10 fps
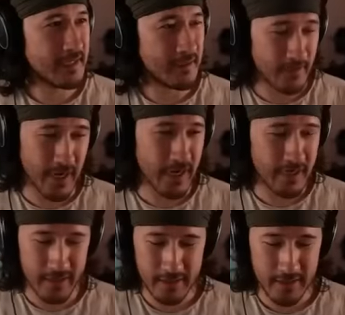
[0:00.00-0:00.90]
All
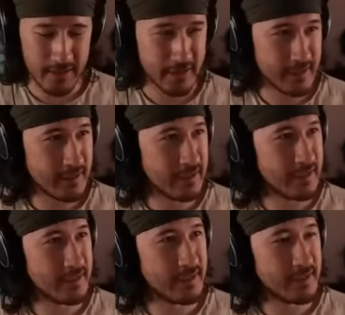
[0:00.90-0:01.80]
right. All is suck.
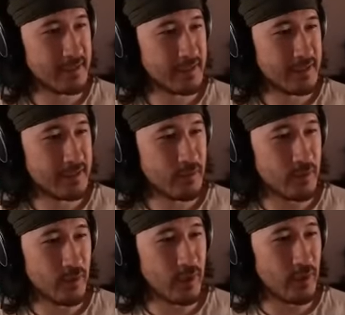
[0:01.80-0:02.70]
good.
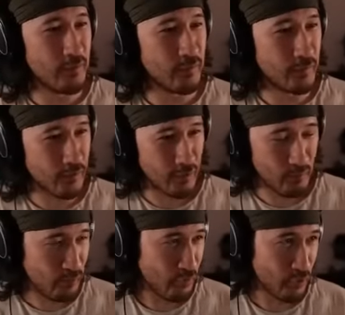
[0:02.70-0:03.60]
We love the
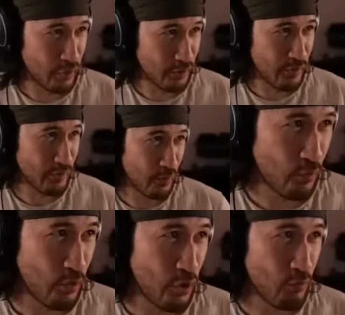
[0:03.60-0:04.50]
company. Is it? We